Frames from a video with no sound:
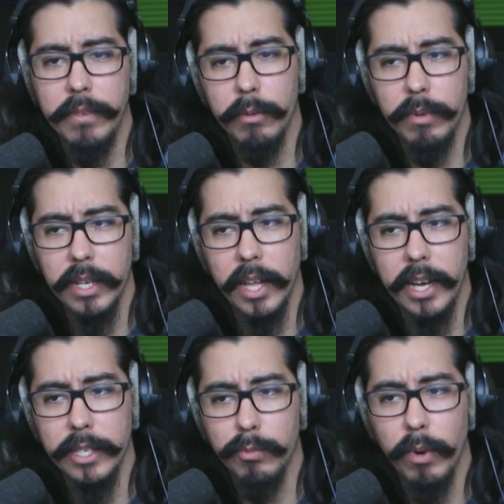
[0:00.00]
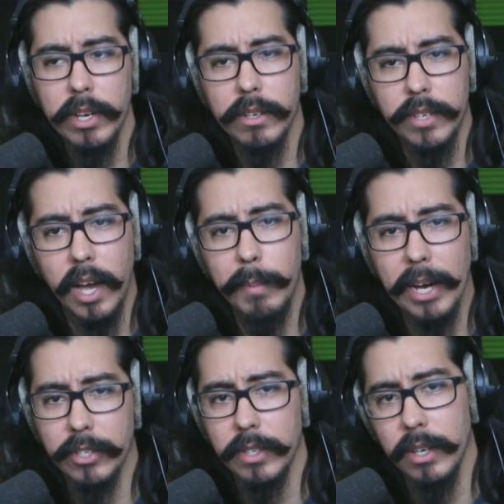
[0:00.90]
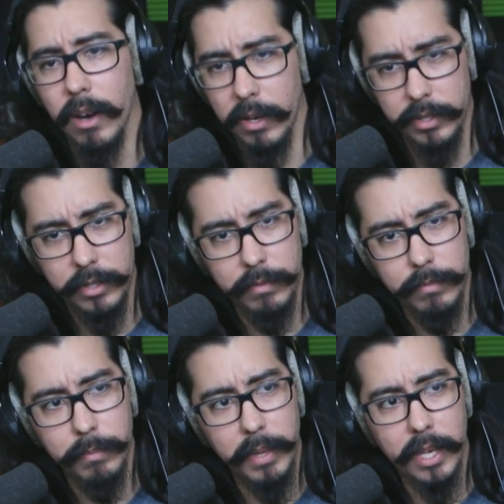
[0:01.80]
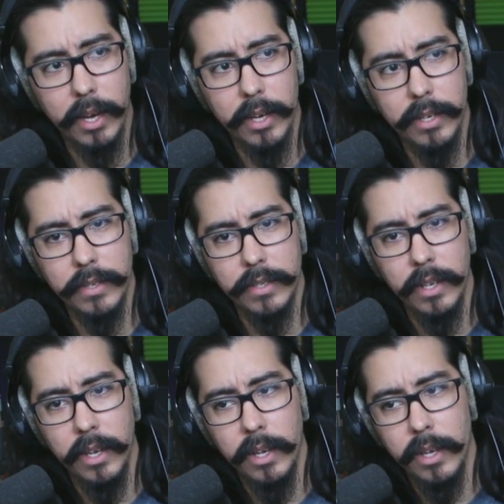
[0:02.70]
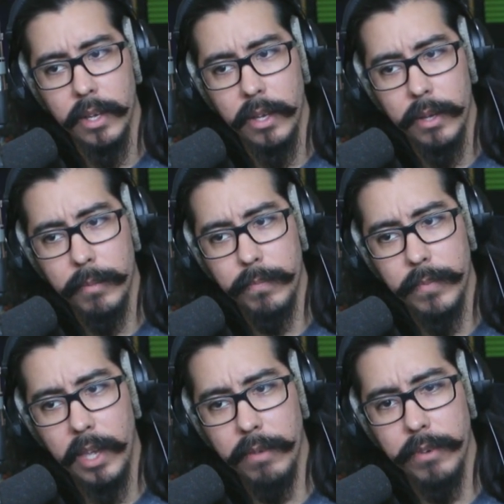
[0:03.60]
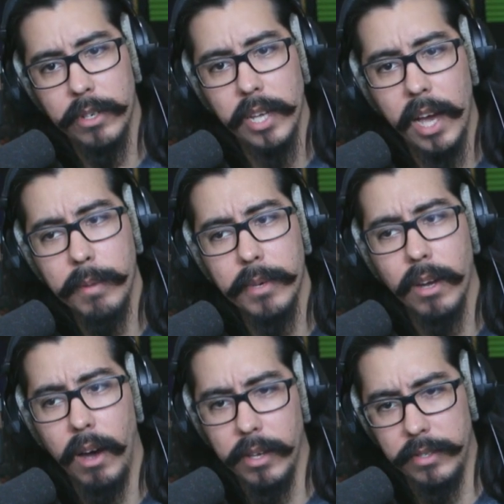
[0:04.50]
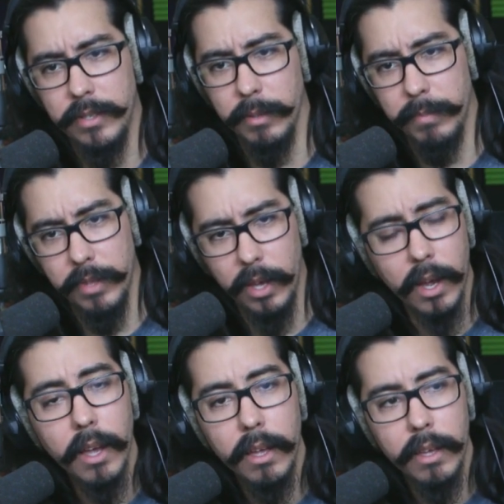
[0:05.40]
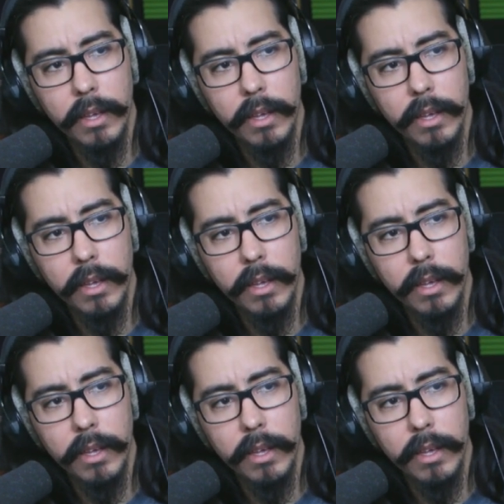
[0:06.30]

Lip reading: of have to realize what your time actually costs. Because if your time costs something,